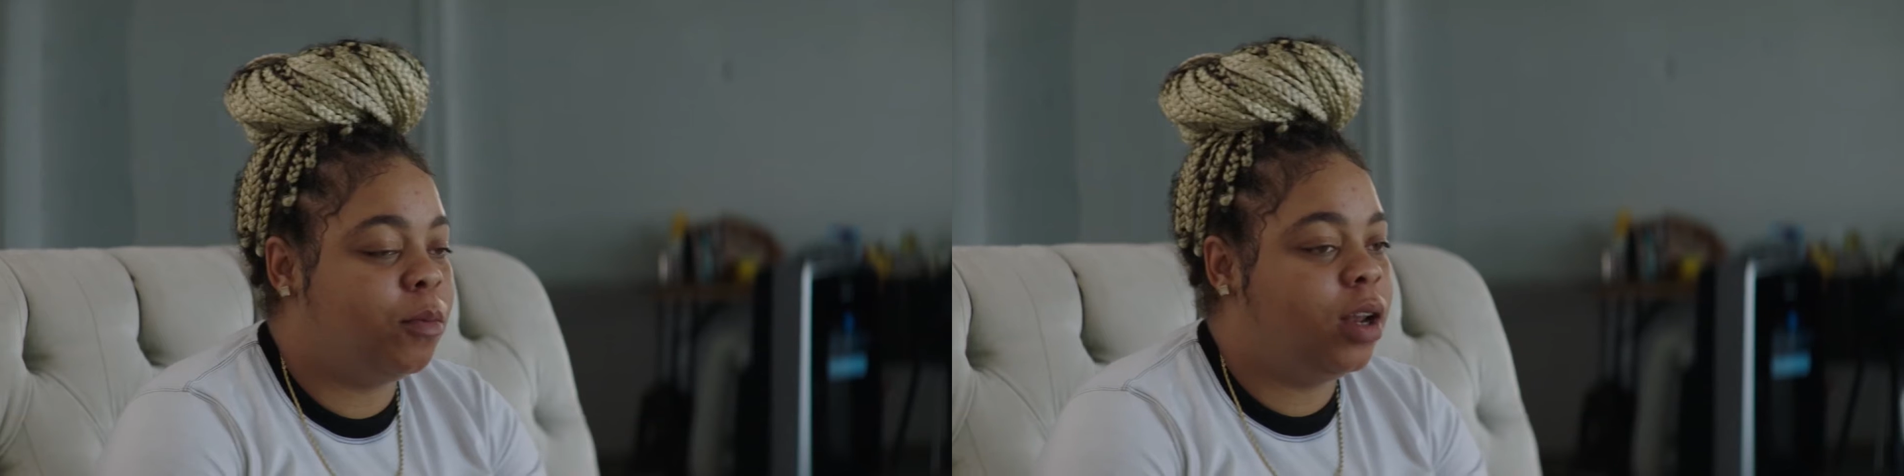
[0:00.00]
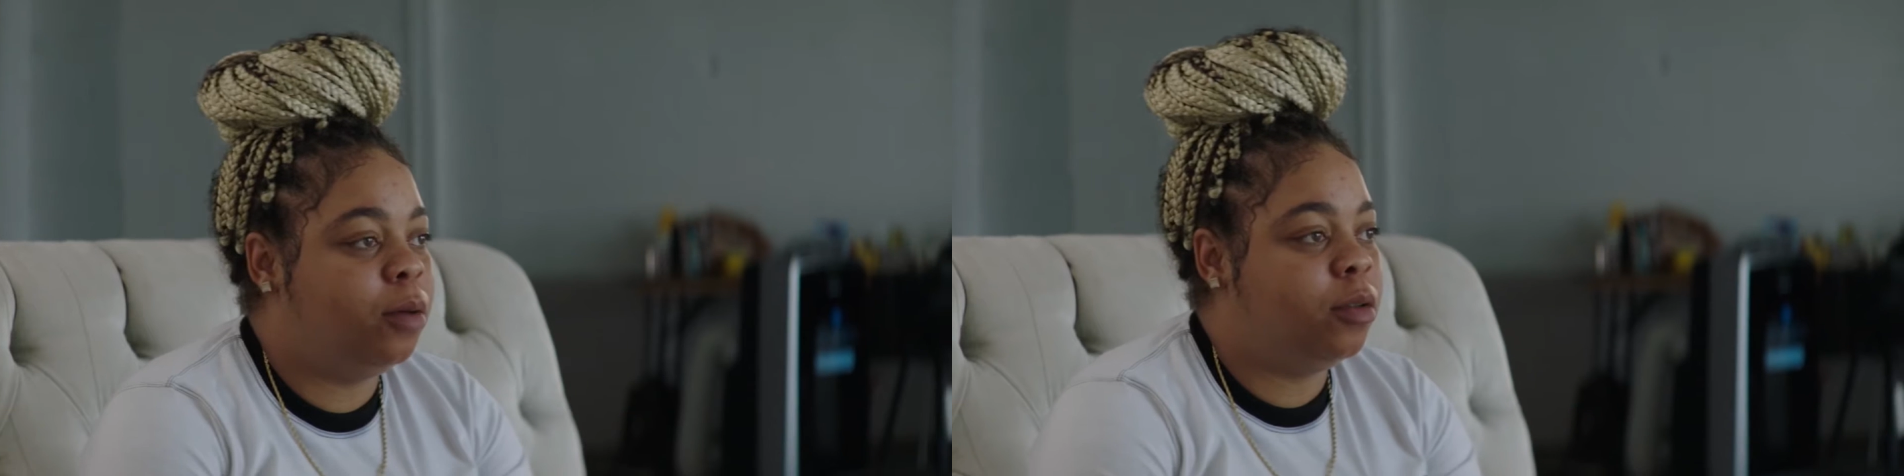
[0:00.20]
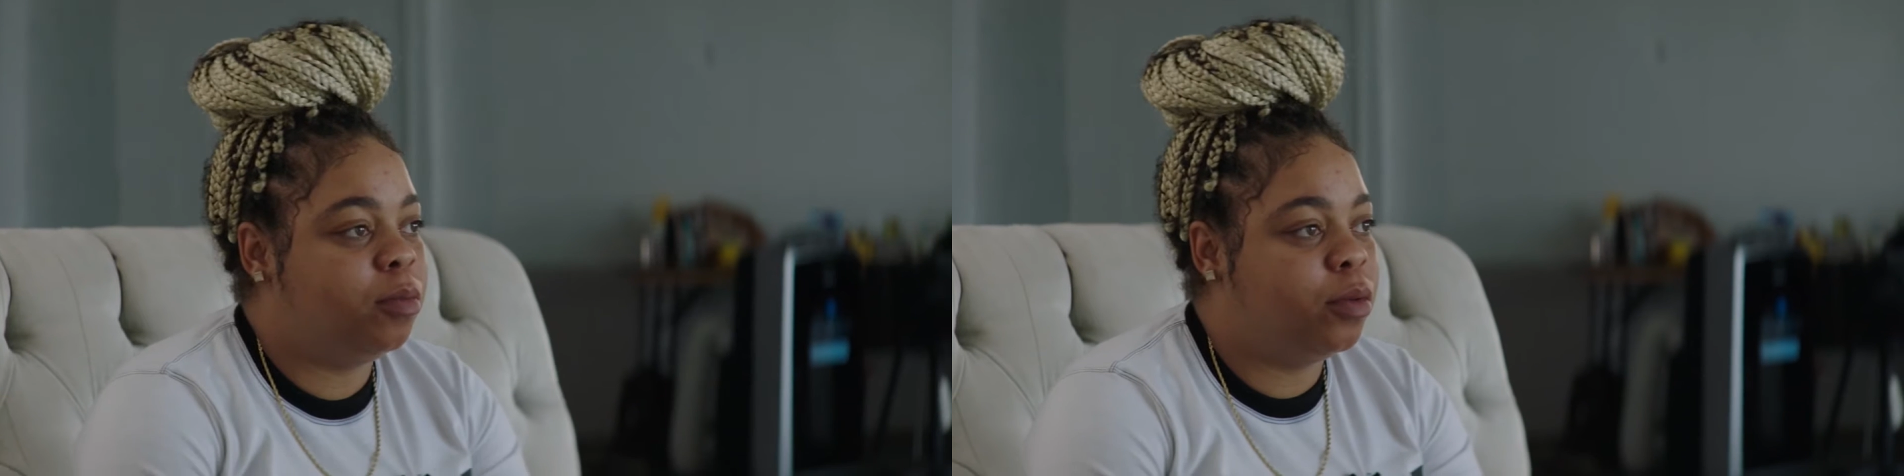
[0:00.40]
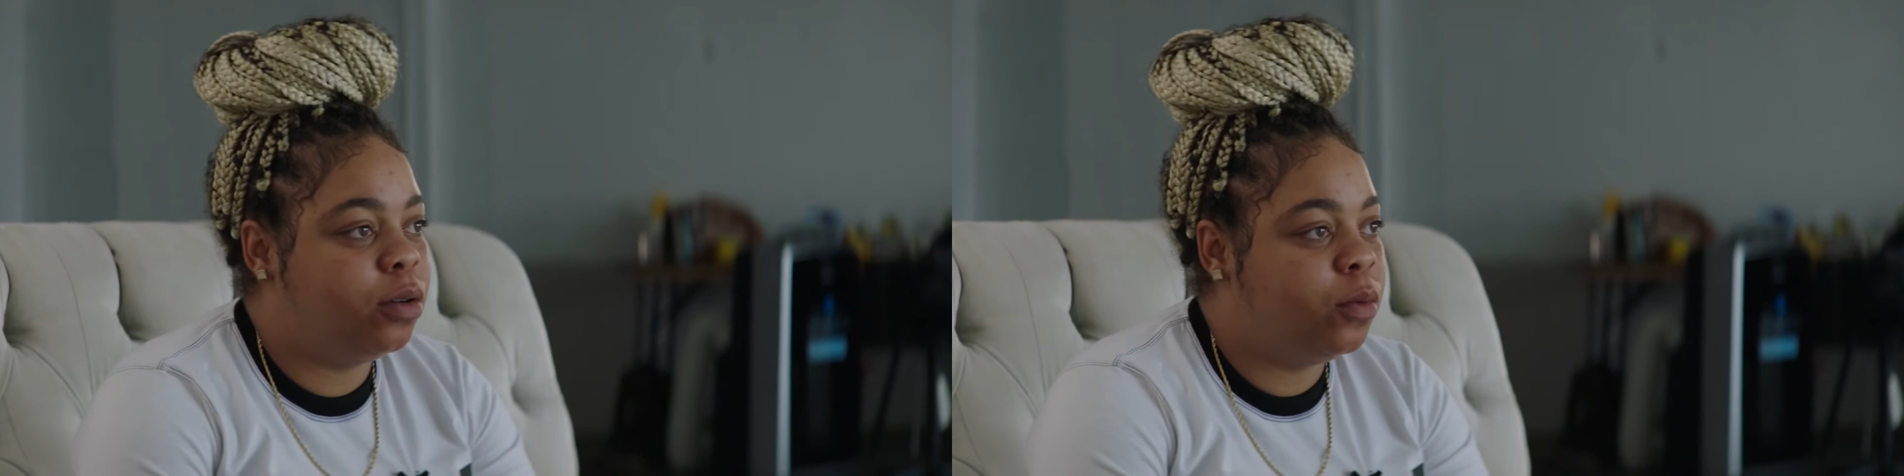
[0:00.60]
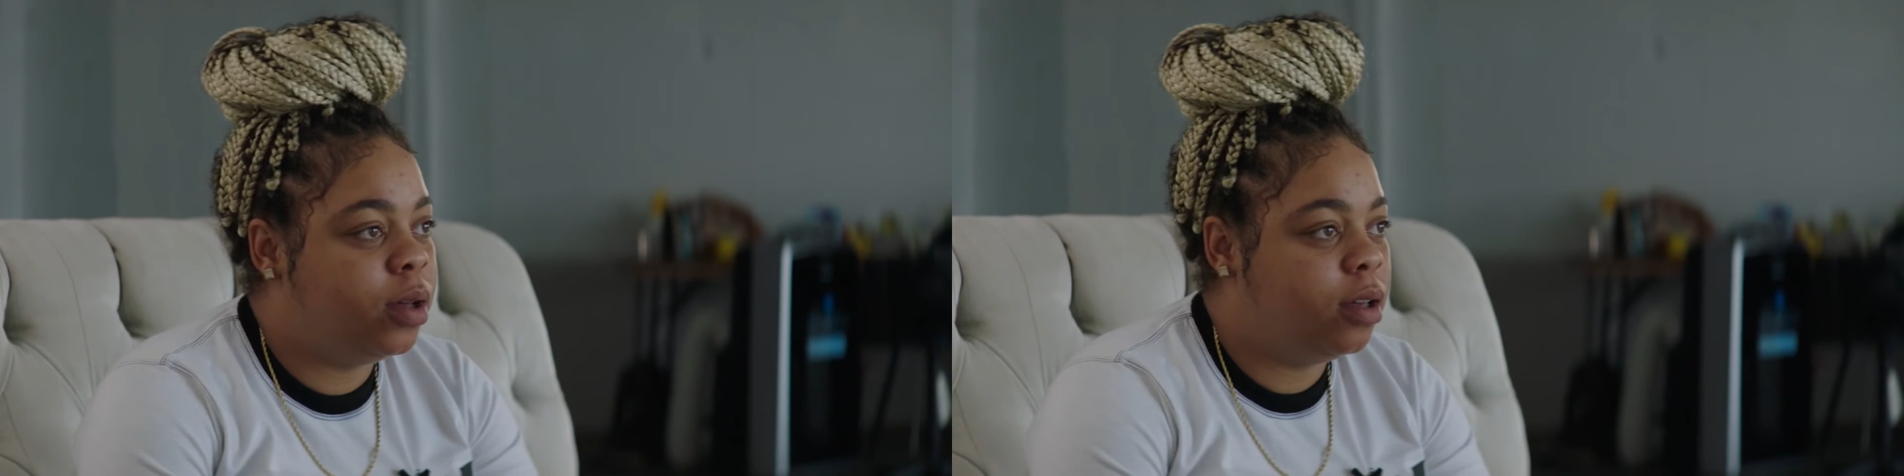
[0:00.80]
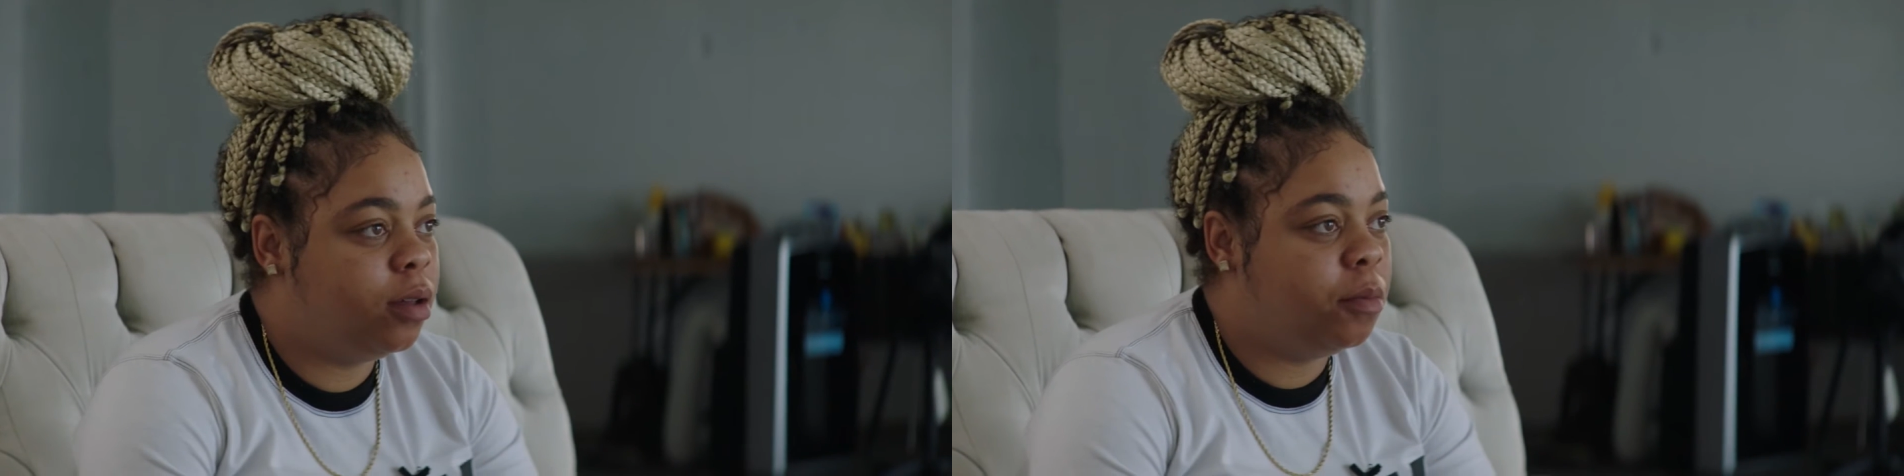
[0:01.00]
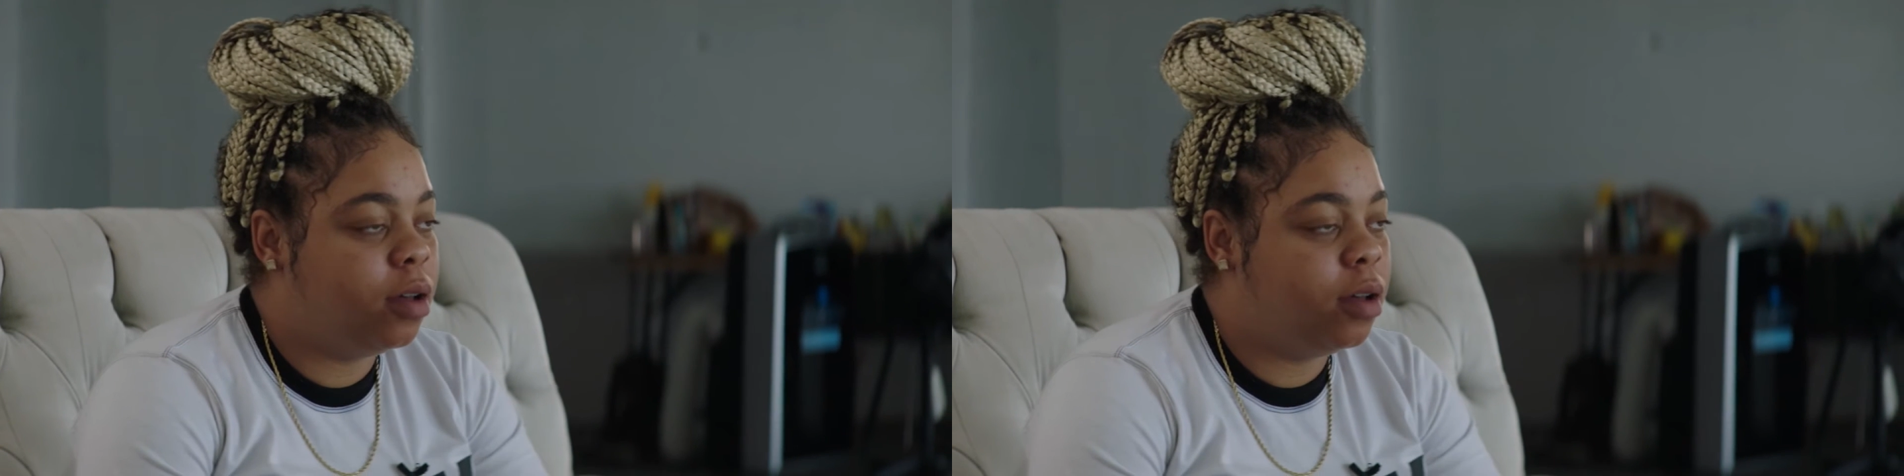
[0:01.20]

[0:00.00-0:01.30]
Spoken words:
My name is Bree Webb.